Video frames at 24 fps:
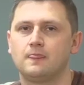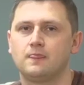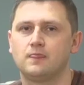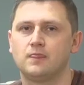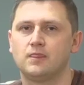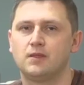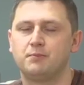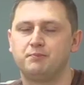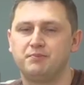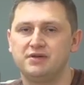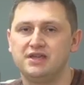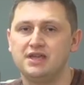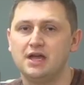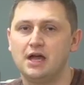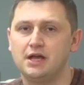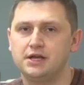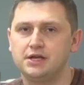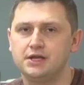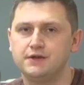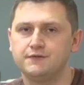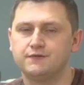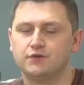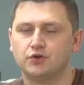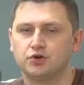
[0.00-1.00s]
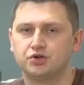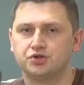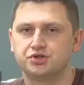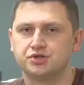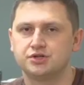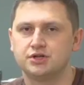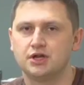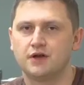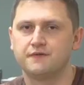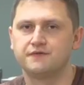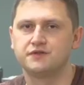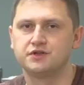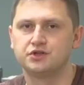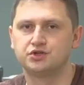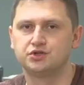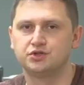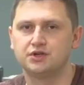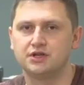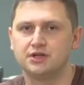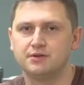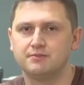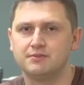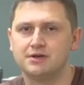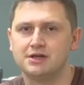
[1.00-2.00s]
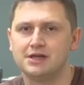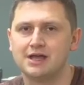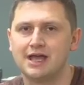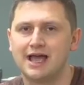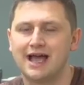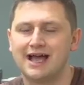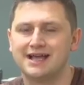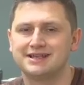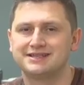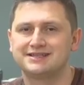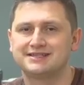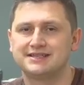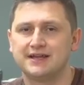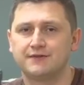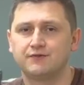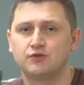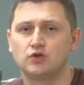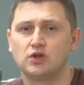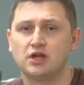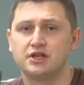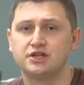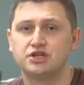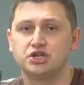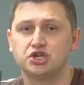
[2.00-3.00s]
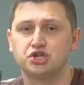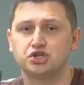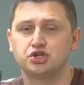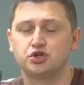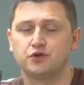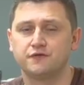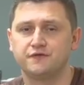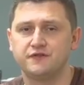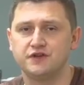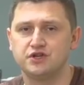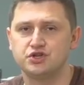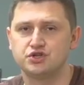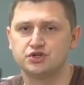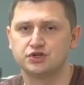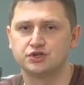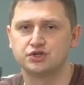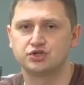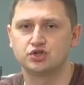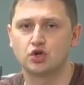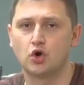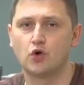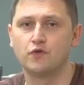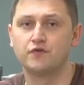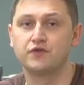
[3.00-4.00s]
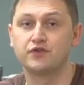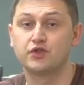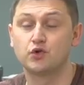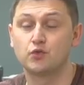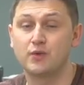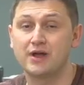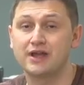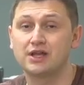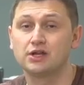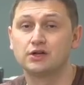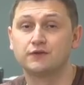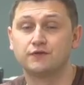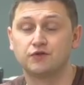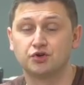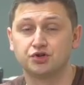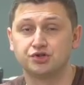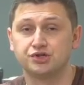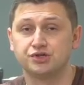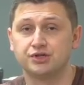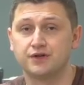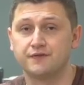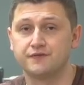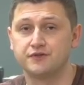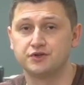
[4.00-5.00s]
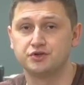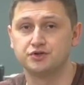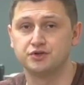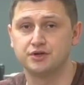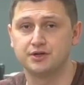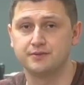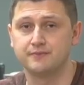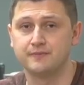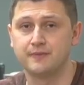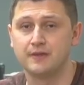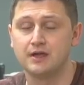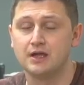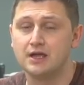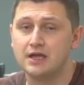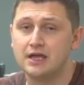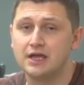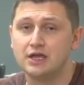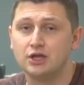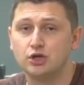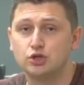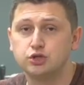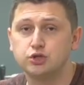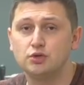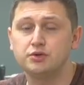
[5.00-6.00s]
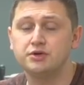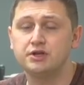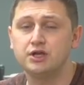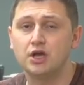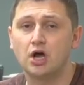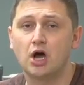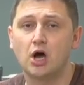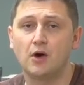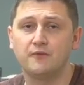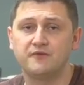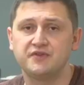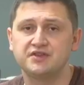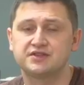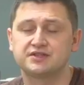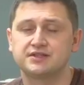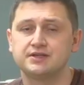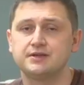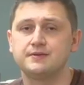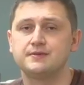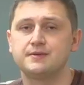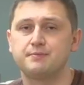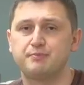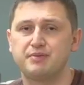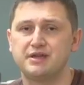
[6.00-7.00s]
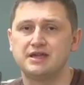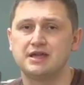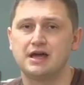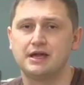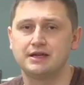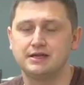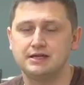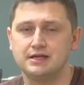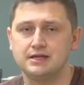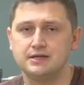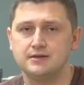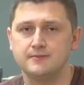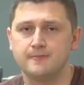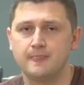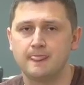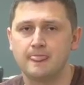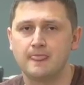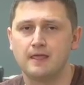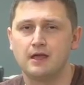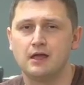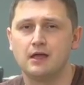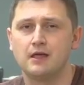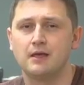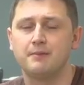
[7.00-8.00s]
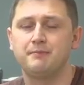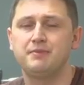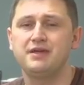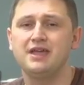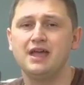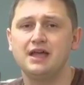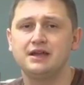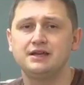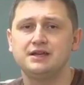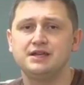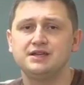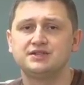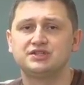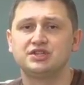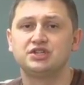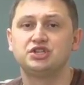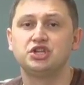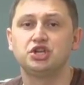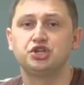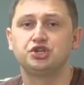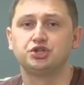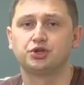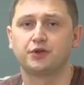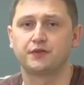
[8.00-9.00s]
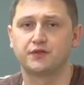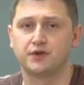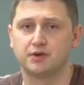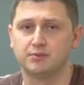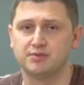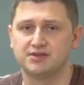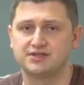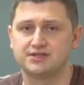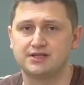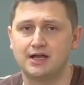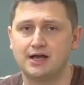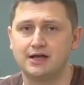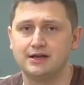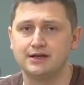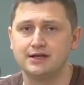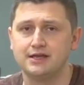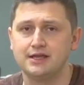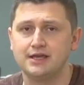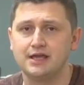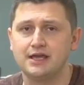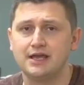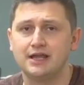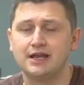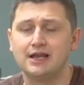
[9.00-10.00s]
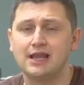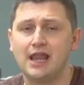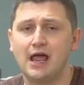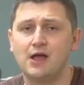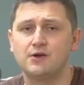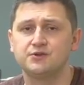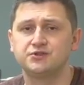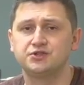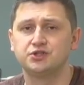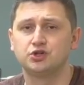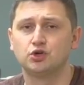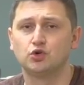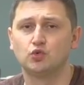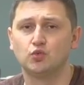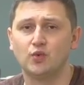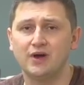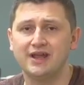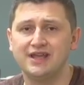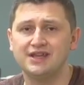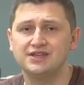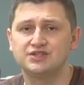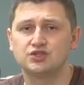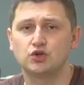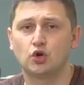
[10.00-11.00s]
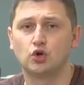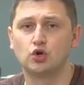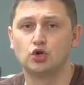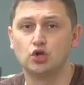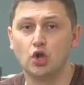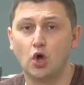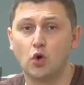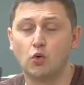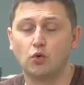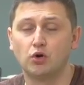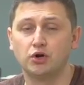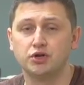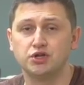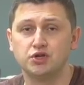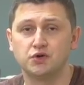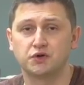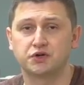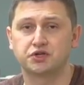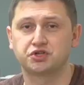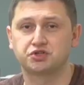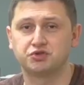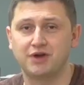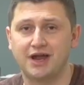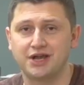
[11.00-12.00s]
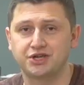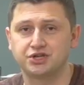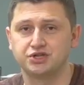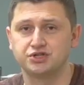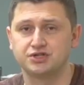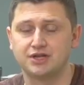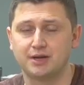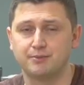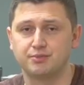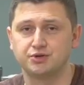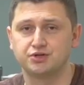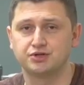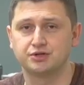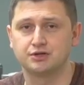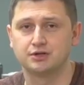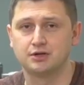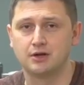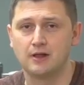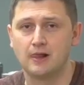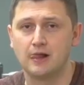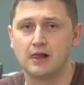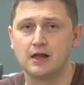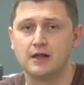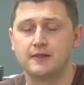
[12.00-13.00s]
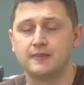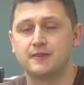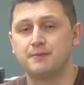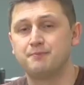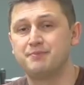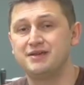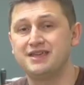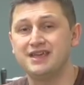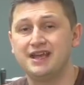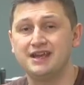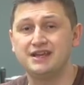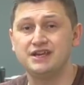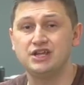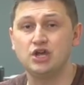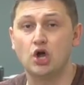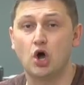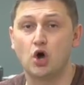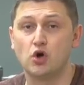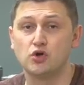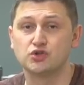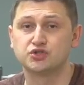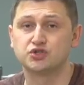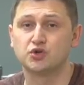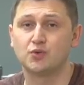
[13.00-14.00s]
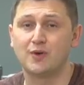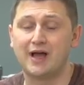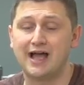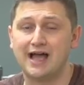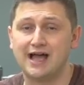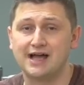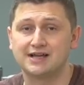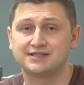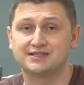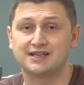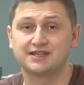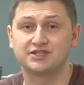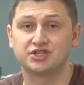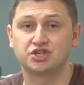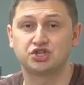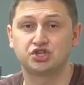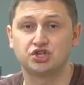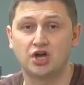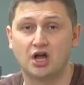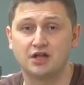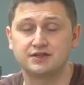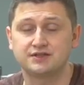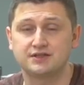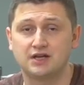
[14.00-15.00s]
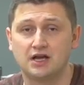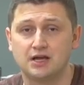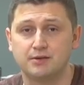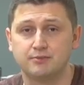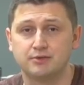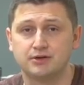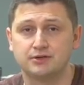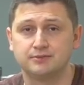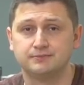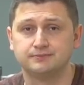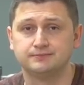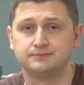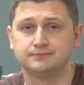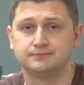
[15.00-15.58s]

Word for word: The PID version of the Dream has several additional features over the regular version of the Dream, including obviously the PID. PID is a digital thermostat. It allows you to raise or lower your extraction temperature. The PID also acts as a shot timer.